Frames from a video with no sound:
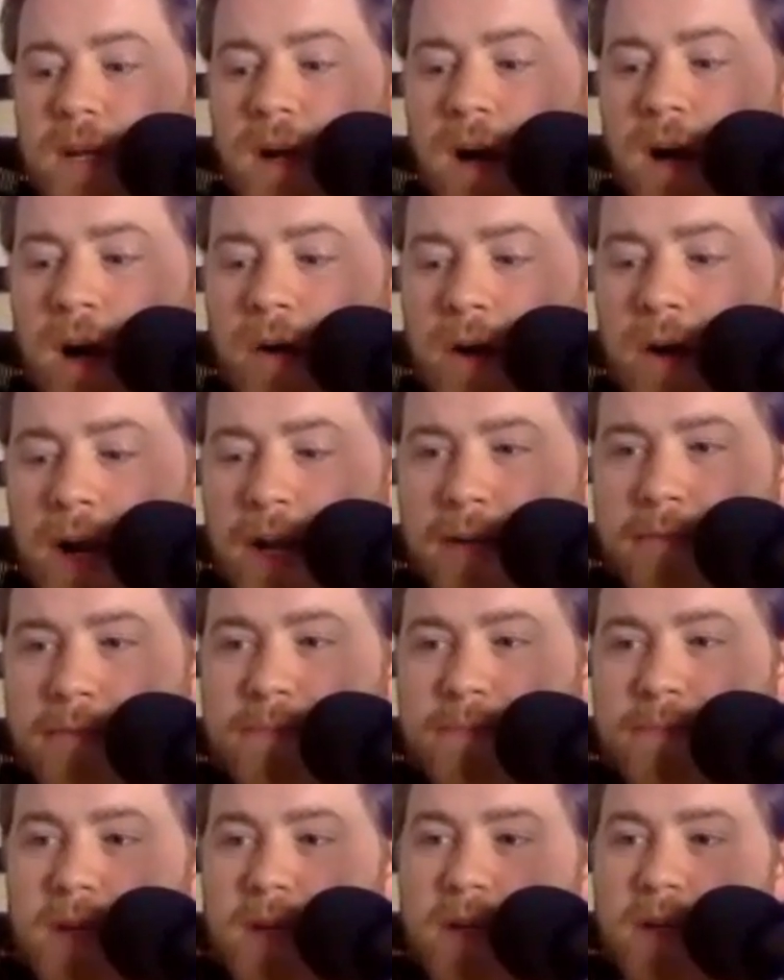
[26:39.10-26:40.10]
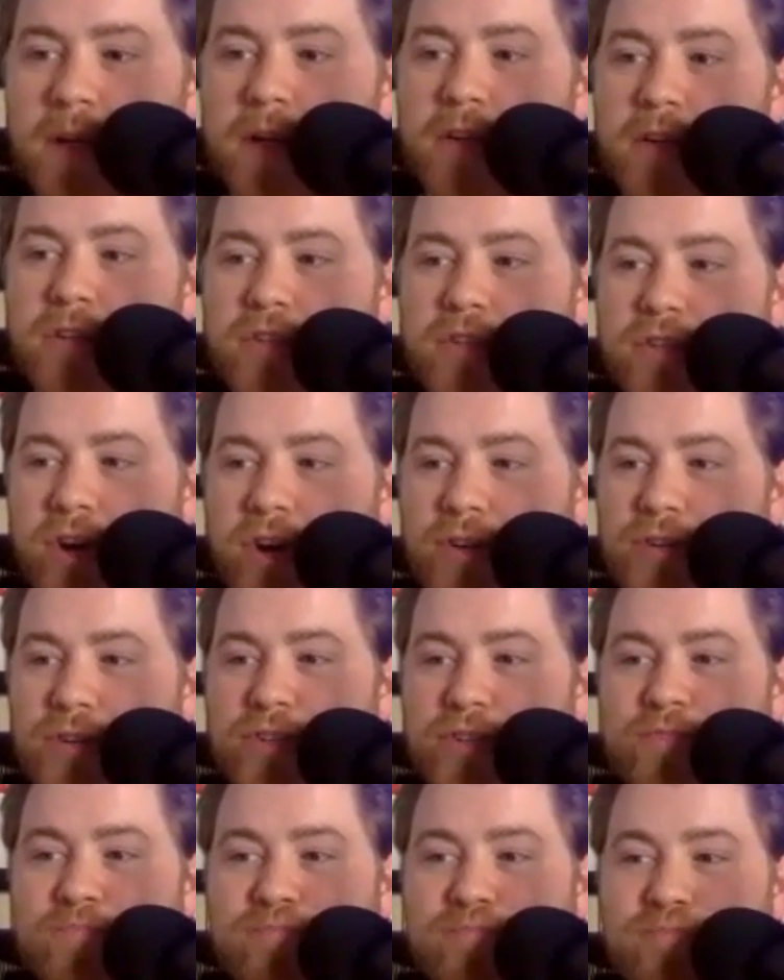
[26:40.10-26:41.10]
All righty.
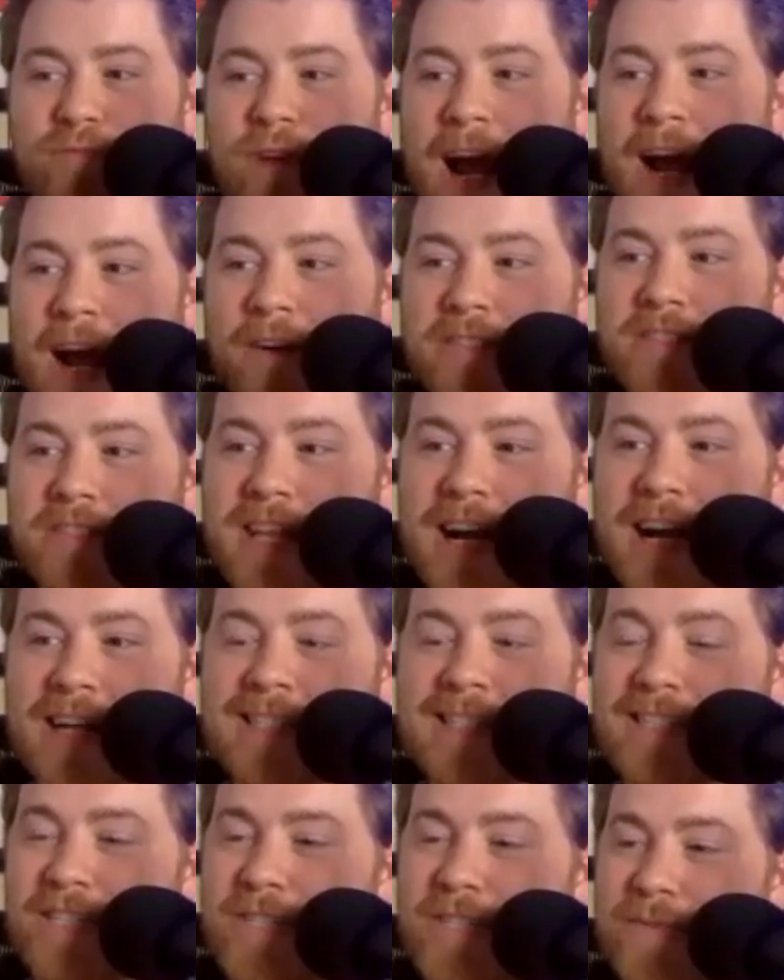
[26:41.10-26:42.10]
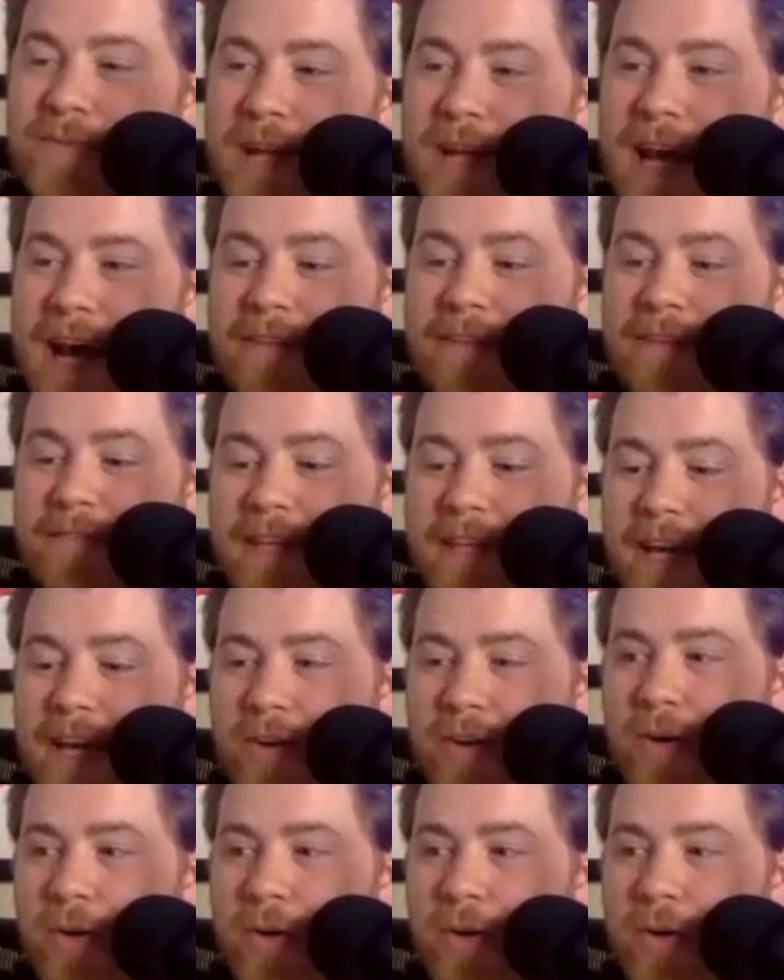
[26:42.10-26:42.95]
Chargers, Browns, lines at 2.5 again,